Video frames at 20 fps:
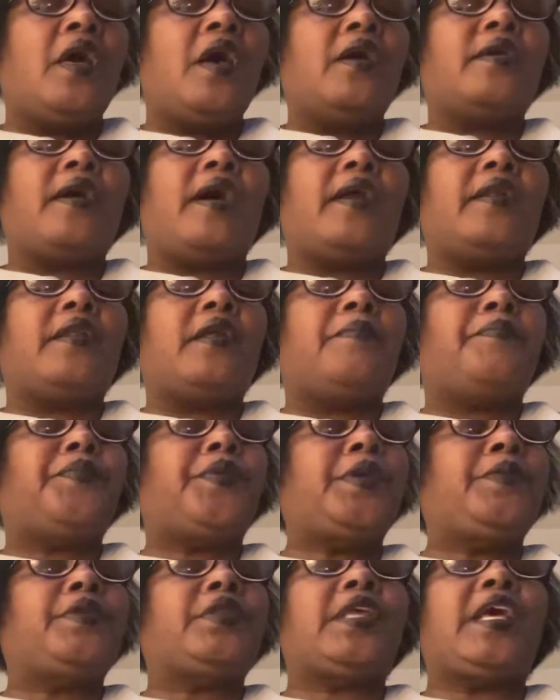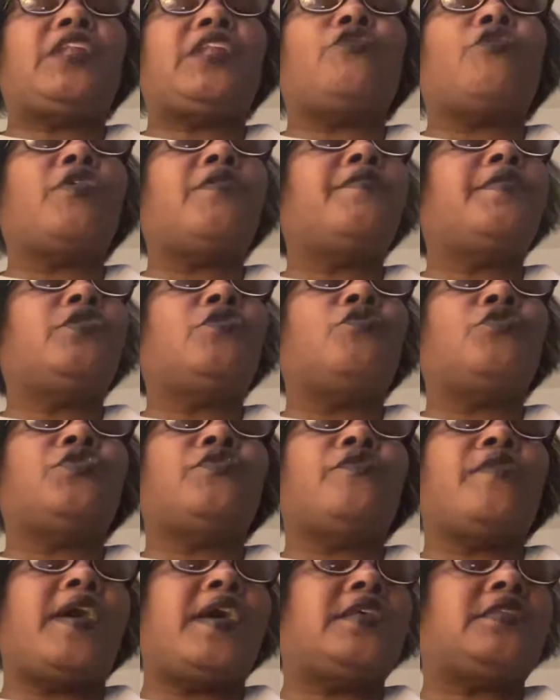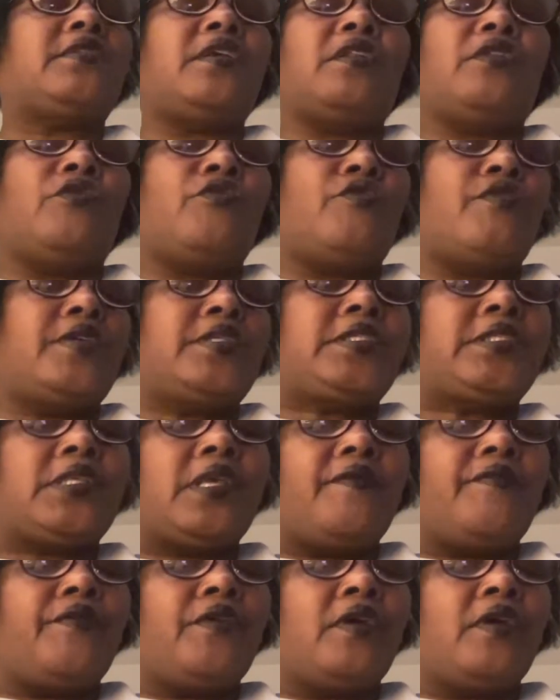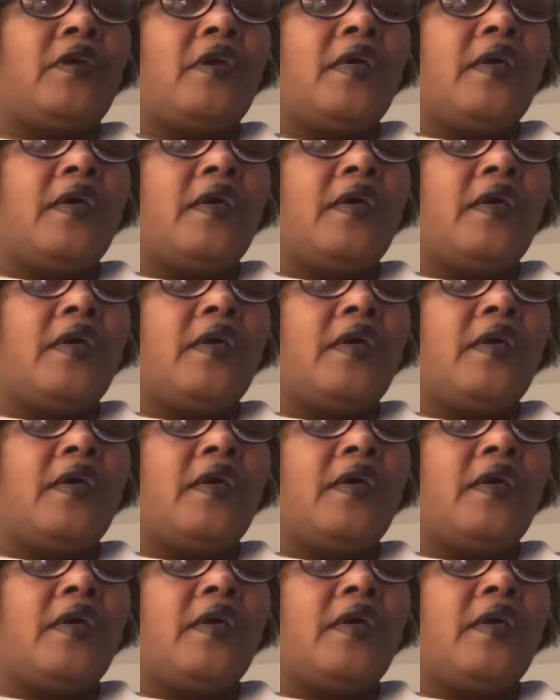God, are people that don't even know you as their Lord and Savior.